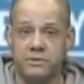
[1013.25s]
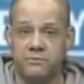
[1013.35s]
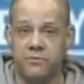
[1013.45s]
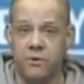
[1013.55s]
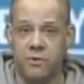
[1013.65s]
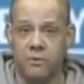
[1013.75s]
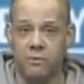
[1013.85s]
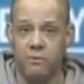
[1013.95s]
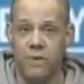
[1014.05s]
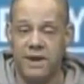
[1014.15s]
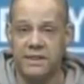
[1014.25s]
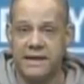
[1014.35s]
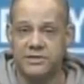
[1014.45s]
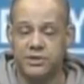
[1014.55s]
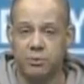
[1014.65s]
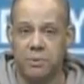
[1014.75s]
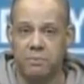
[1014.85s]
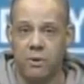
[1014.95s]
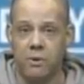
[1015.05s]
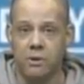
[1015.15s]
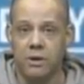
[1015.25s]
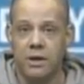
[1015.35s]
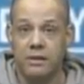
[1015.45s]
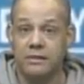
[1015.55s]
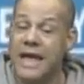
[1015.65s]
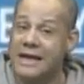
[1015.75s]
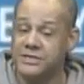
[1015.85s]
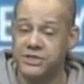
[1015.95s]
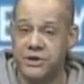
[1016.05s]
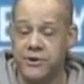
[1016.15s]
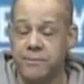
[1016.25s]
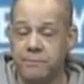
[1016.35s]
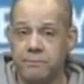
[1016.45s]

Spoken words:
for winning that Super Bowl last year.